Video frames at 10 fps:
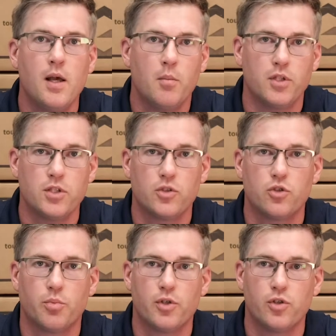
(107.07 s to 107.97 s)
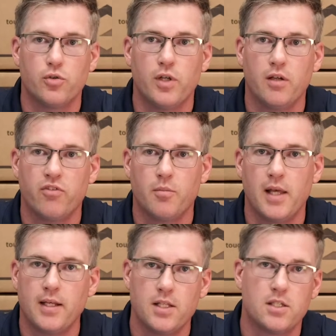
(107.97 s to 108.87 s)
but it's also protruding from
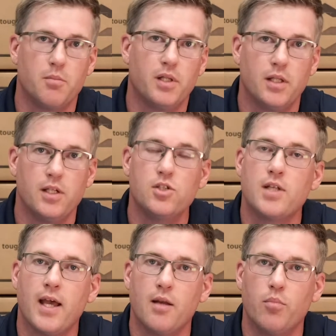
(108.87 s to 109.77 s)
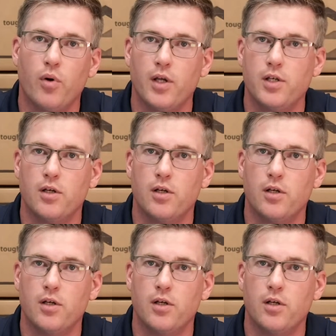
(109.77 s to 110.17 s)
that disability standpoint.